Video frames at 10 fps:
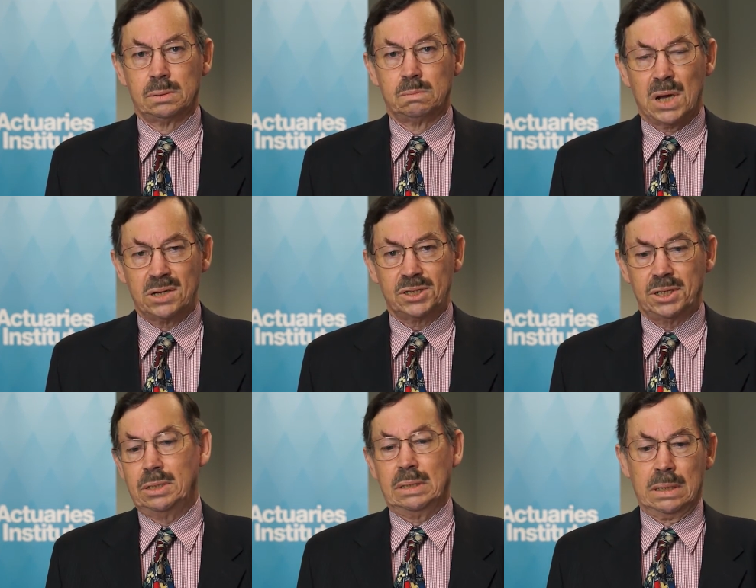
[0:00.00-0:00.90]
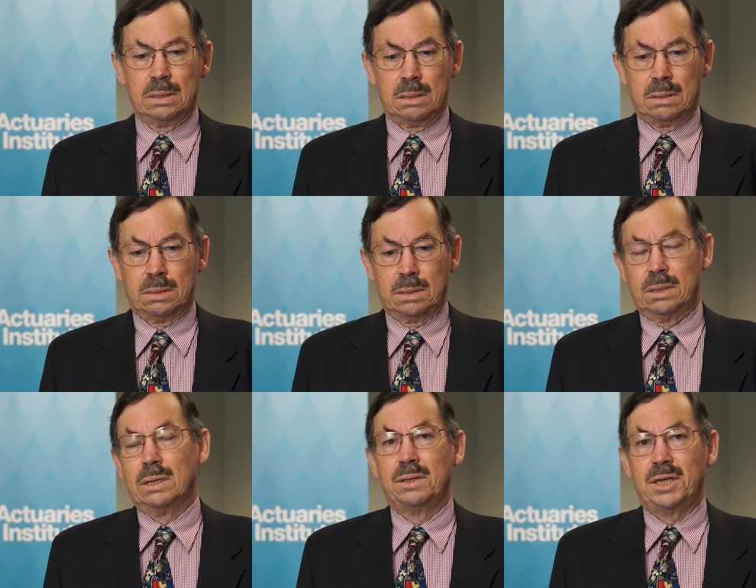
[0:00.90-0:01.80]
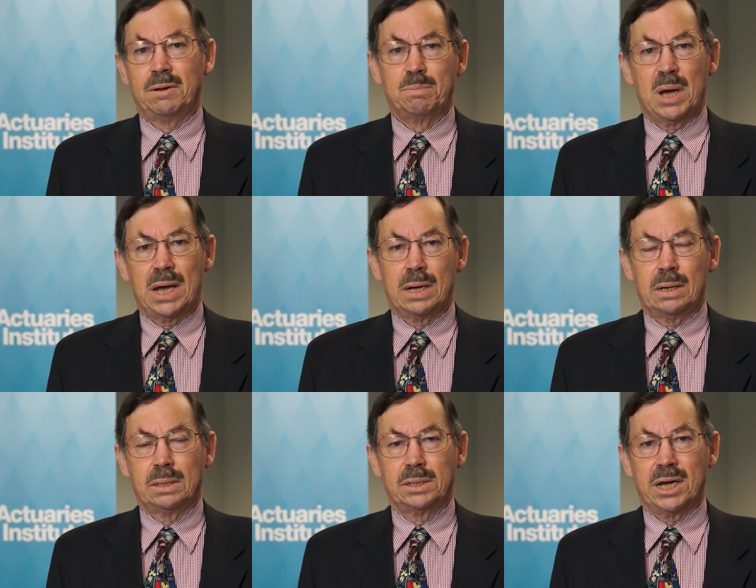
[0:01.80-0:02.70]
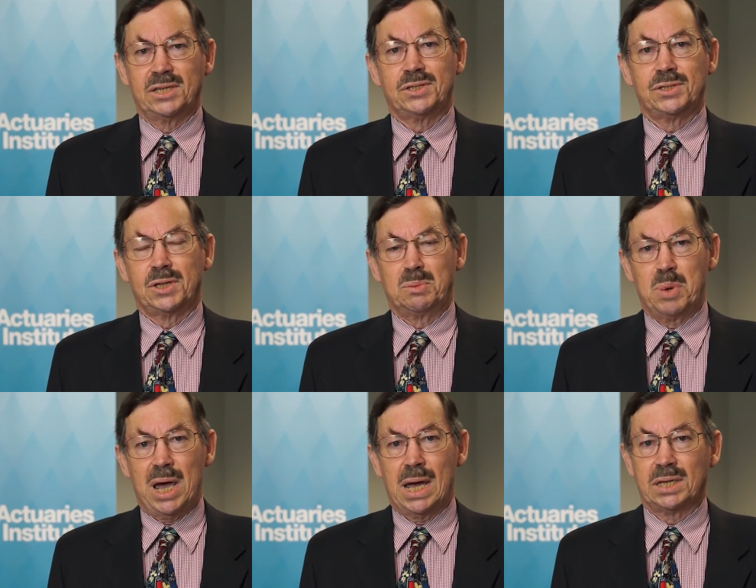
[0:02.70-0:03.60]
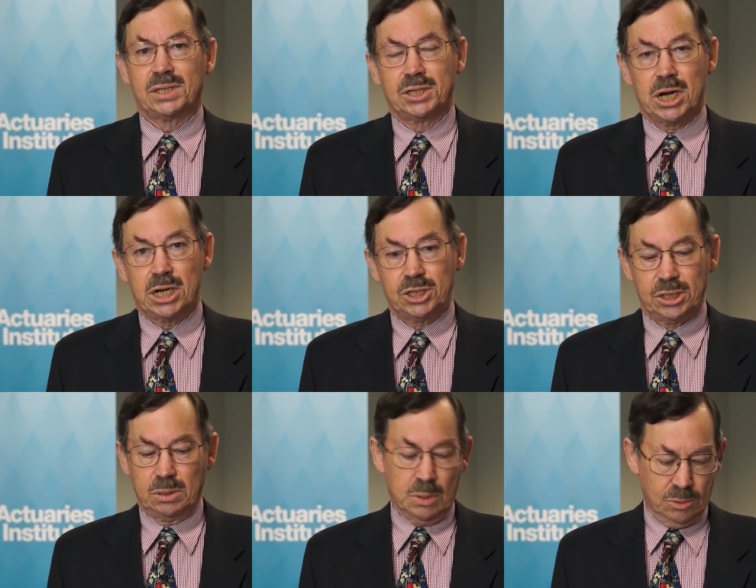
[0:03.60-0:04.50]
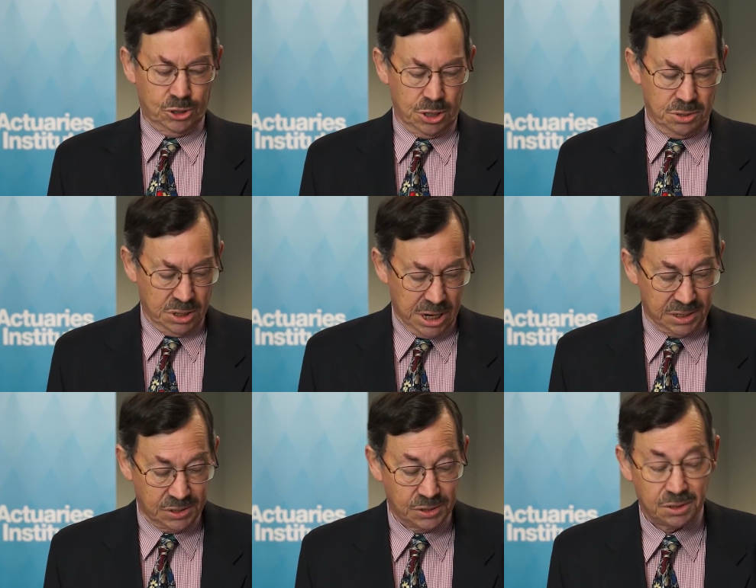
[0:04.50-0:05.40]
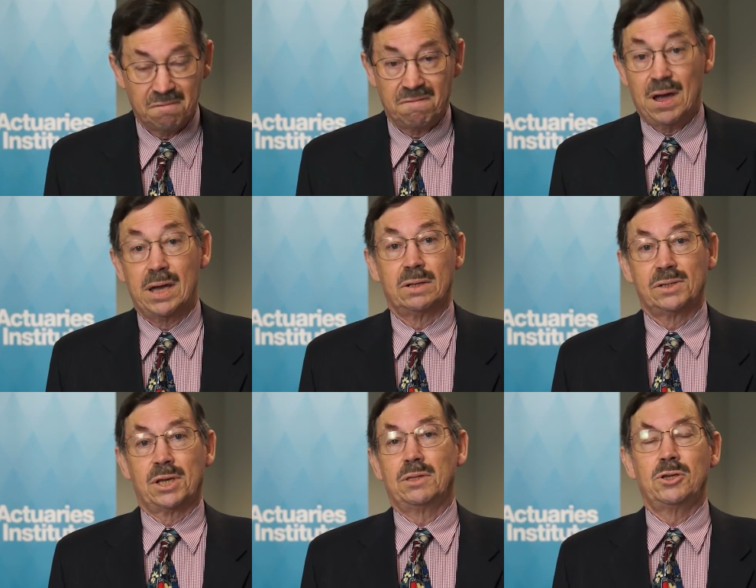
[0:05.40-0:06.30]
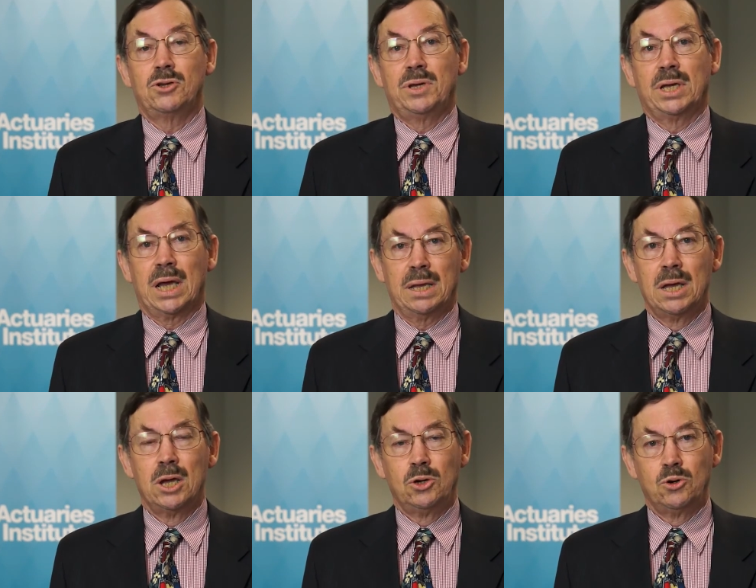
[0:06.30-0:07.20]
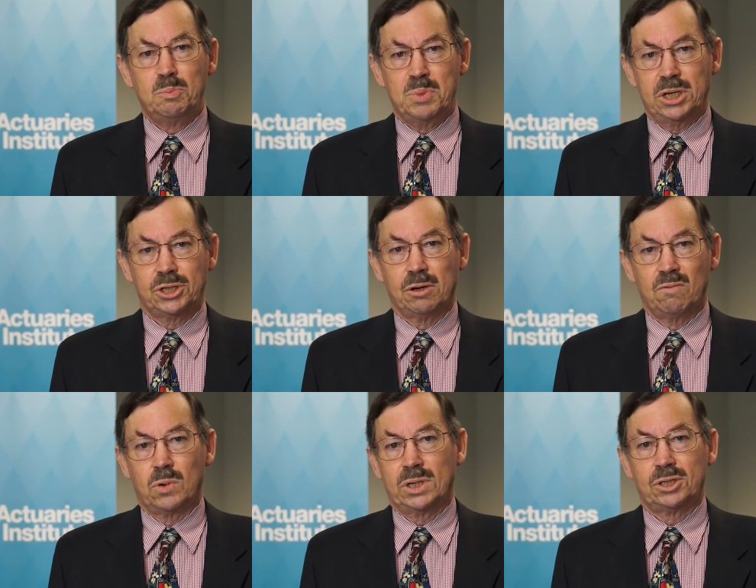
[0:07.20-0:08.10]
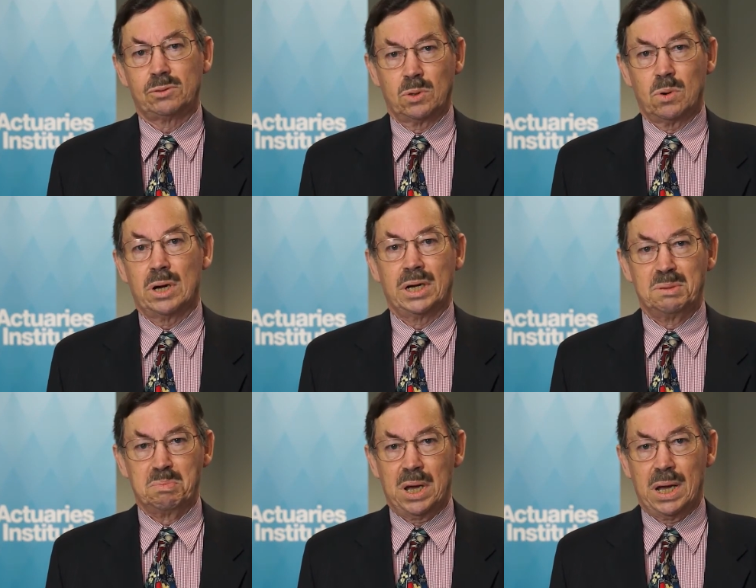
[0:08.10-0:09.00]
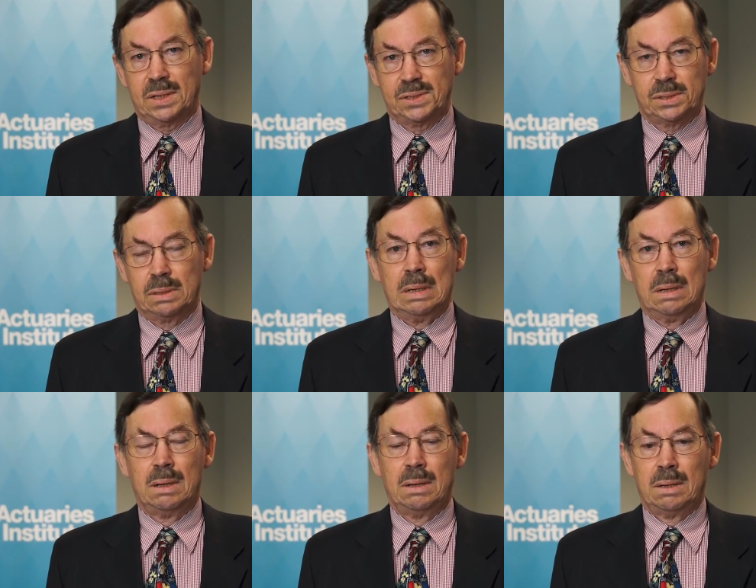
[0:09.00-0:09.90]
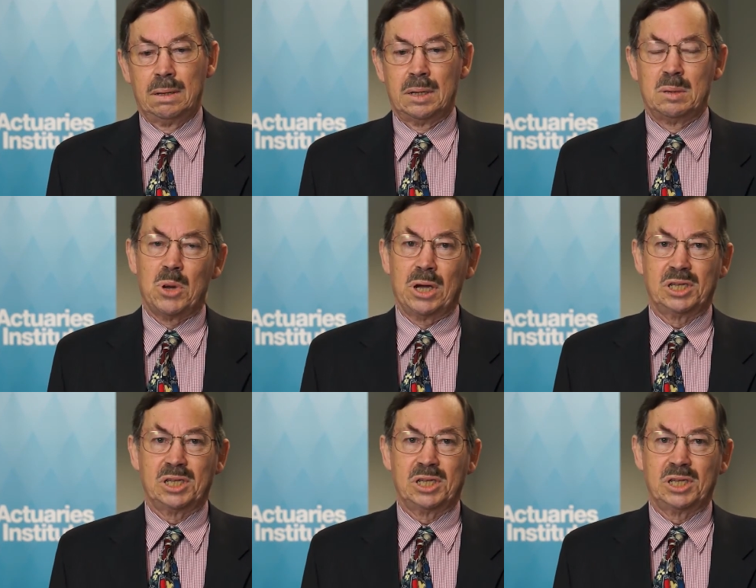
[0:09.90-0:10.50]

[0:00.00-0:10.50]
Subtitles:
Mostly there are cases that pass. Occasionally we will show you cases that fail so that you get a good picture of what it's required to pass. My